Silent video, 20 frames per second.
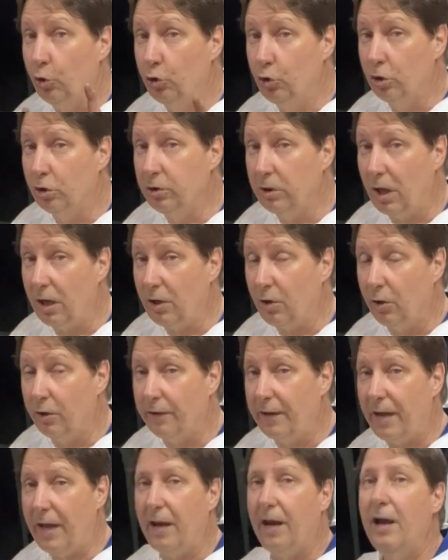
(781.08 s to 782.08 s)
good luck on
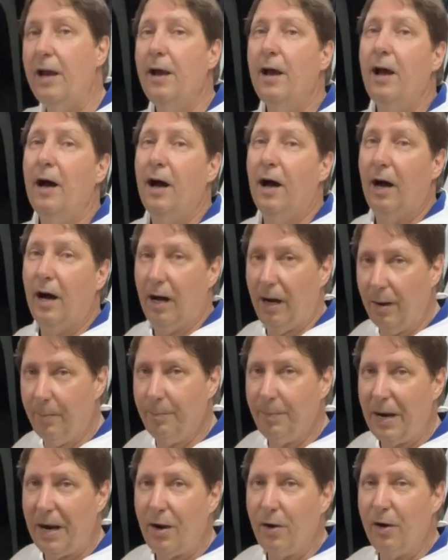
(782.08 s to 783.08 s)
that. I'm
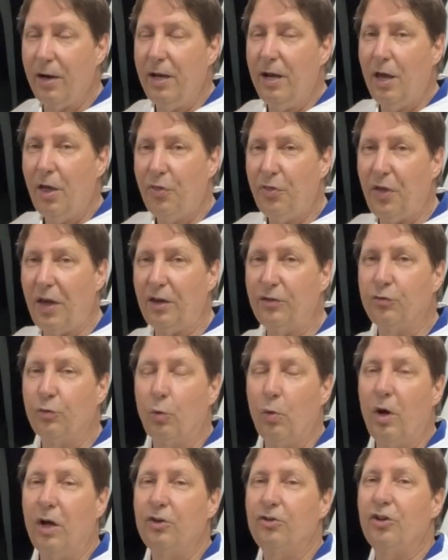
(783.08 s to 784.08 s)
Barry. Thanks for
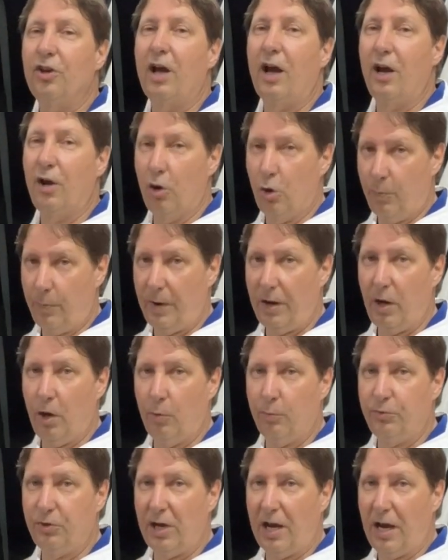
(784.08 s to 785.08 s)
watching. I hope I
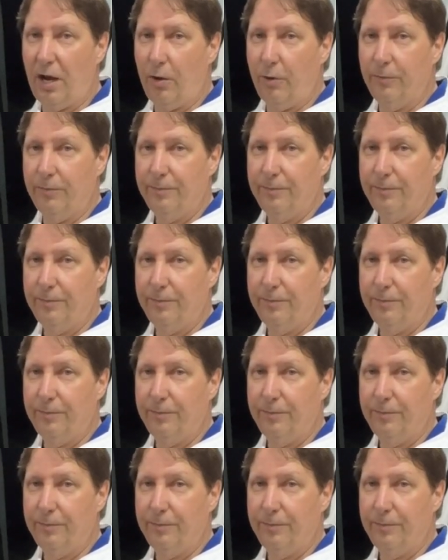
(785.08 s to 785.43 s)
helped you out.